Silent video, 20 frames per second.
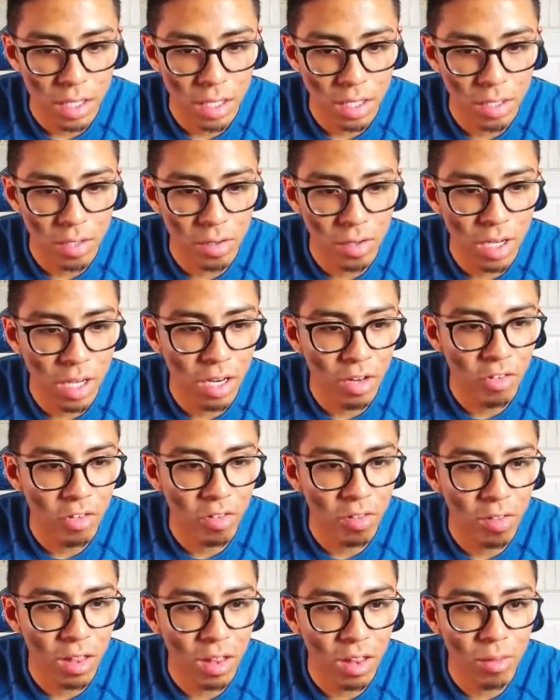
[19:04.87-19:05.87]
Go ahead and
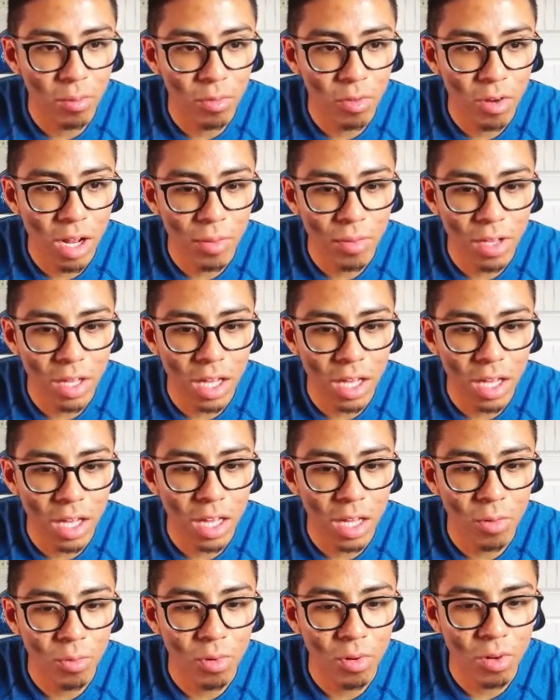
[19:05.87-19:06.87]
just let them grab it, and
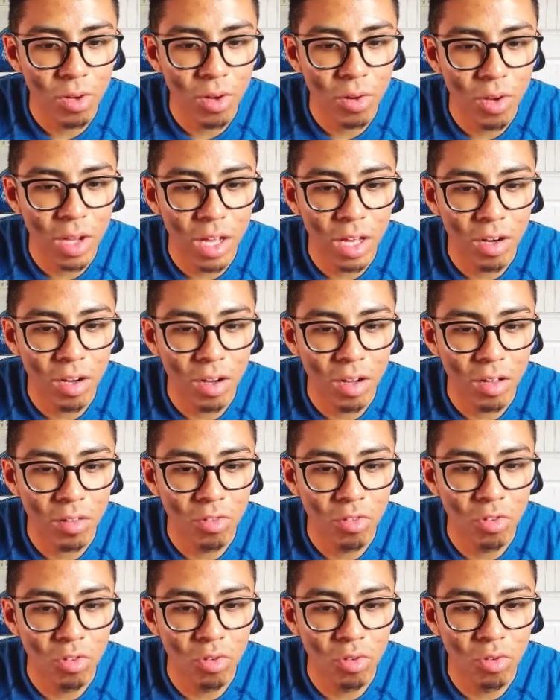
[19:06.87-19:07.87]
then we'll go ahead
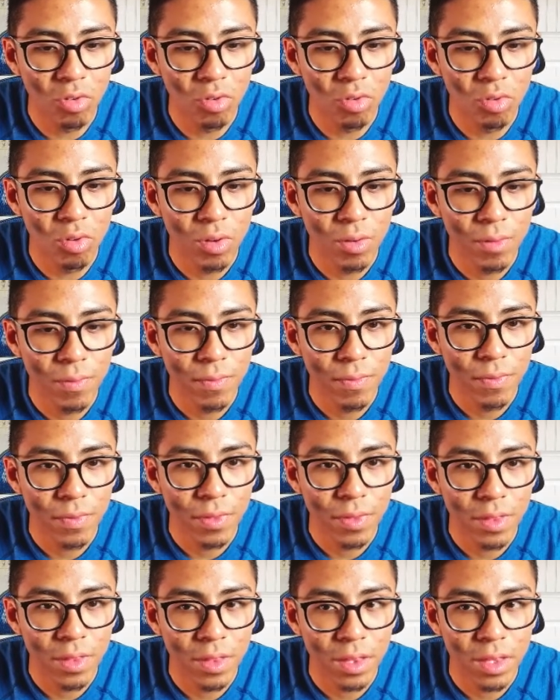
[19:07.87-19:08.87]
on to...
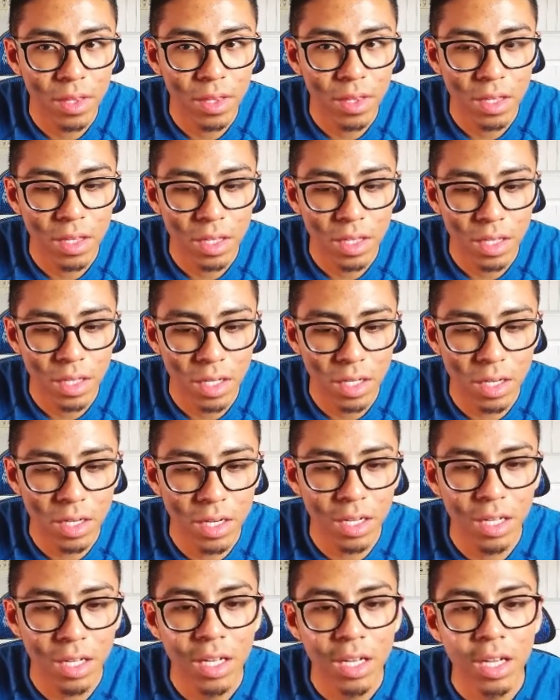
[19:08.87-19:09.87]

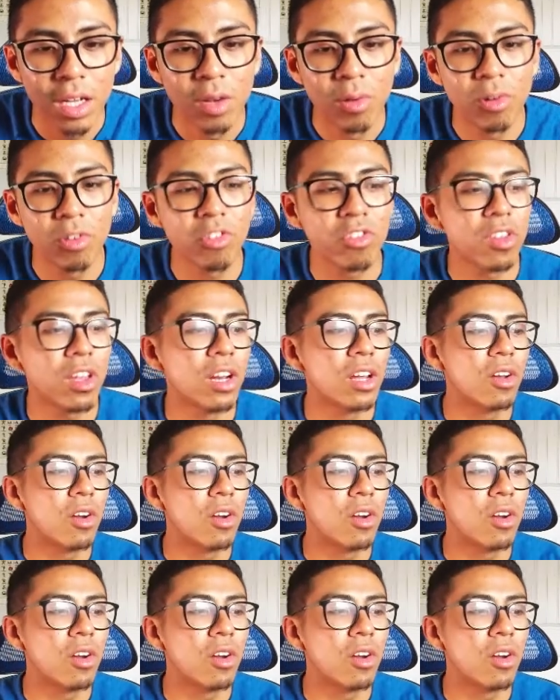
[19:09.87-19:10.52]
Alright, we're just going to go